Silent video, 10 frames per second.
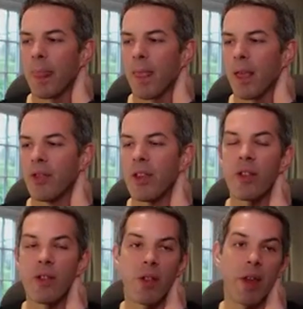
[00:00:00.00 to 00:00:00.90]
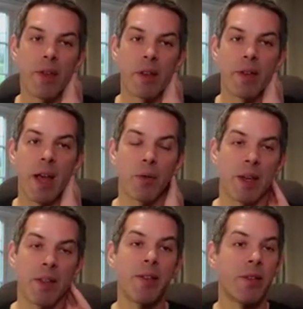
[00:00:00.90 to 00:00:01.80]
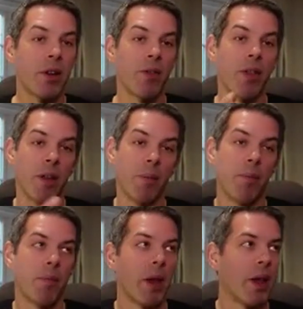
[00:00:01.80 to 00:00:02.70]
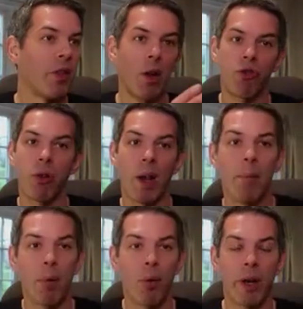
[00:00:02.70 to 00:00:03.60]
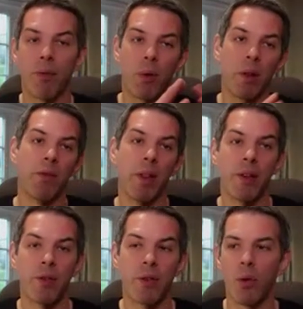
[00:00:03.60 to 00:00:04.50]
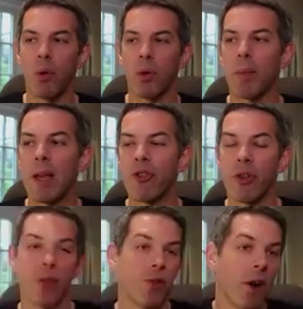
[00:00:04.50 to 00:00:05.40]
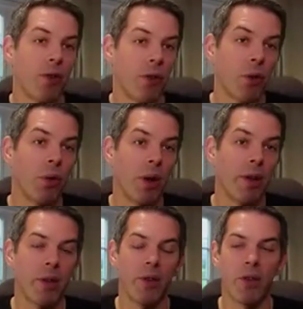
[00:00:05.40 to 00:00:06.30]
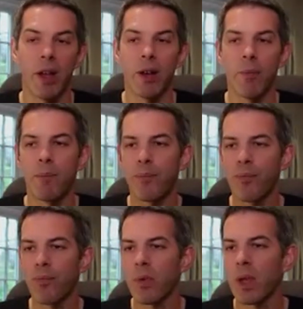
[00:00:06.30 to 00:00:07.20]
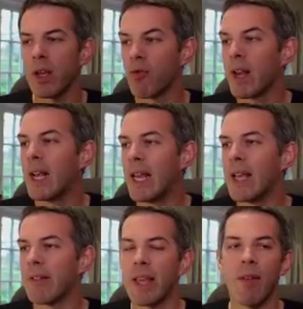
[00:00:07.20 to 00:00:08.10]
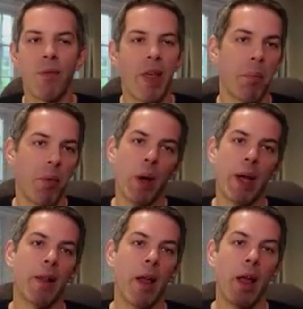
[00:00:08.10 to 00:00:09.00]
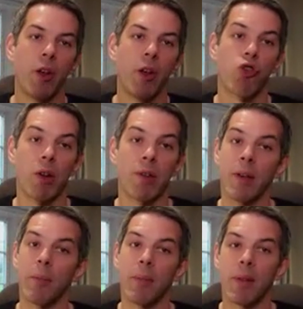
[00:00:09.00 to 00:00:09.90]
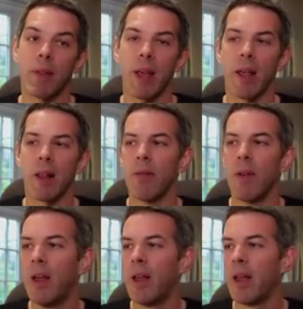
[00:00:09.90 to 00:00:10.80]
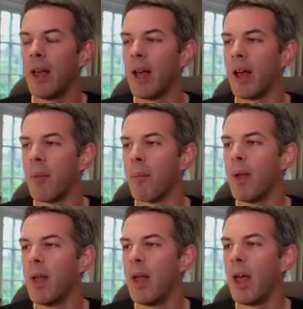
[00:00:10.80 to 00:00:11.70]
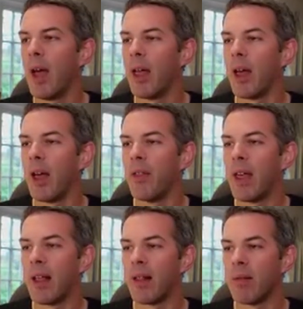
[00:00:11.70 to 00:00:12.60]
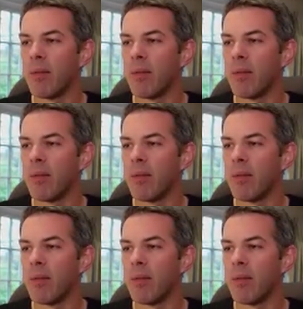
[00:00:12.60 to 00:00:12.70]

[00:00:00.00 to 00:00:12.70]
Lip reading: the thing that's touting, and this is kind of the logical endpoint of all of this automation as far as Google is concerned. It really is give them the wheel, trust them. They'll and they'll